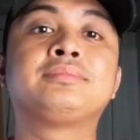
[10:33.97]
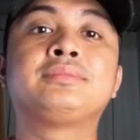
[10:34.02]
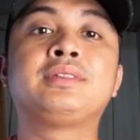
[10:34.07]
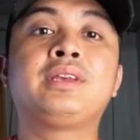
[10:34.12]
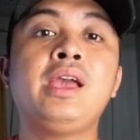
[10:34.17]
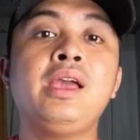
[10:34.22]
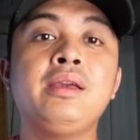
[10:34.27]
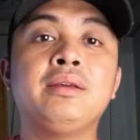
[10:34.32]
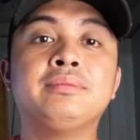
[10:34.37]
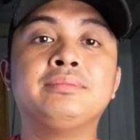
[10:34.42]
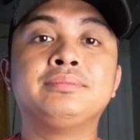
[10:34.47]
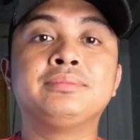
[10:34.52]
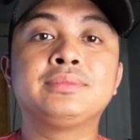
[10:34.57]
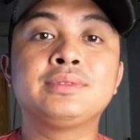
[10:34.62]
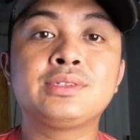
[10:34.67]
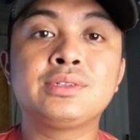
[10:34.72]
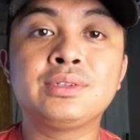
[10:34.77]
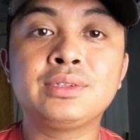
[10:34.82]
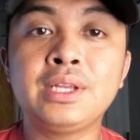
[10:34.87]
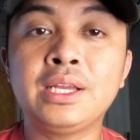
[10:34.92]
Okay,
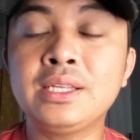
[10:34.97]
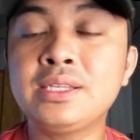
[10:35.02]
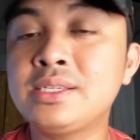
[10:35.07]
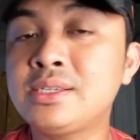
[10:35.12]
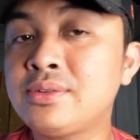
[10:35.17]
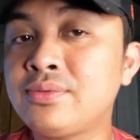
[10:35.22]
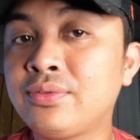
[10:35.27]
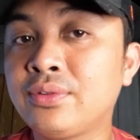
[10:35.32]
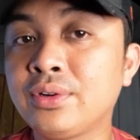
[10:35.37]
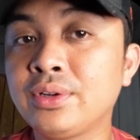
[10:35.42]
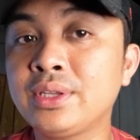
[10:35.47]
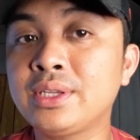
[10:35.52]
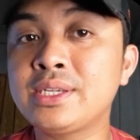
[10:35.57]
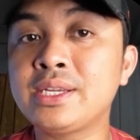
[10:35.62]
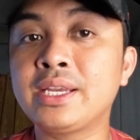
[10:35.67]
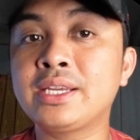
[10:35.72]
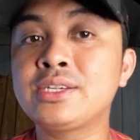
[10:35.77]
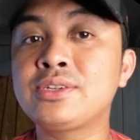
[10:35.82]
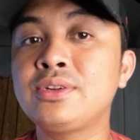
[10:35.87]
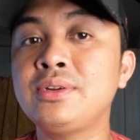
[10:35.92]
so that's for the
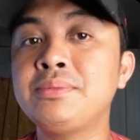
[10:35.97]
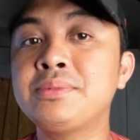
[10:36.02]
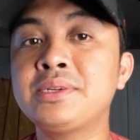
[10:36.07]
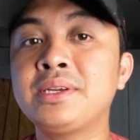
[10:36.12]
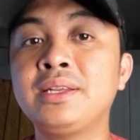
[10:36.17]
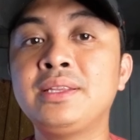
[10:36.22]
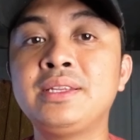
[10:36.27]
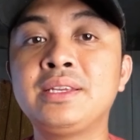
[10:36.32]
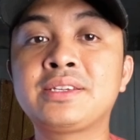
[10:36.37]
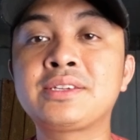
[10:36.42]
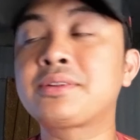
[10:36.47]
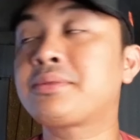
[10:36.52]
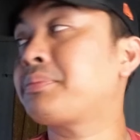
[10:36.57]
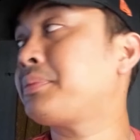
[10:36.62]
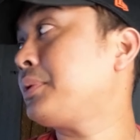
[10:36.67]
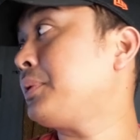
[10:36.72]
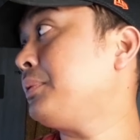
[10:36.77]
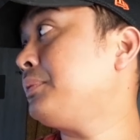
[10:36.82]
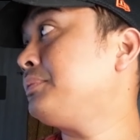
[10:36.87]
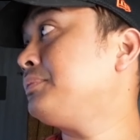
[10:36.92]
Extreme Sandisk
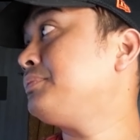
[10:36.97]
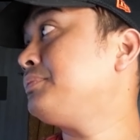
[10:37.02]
Pro.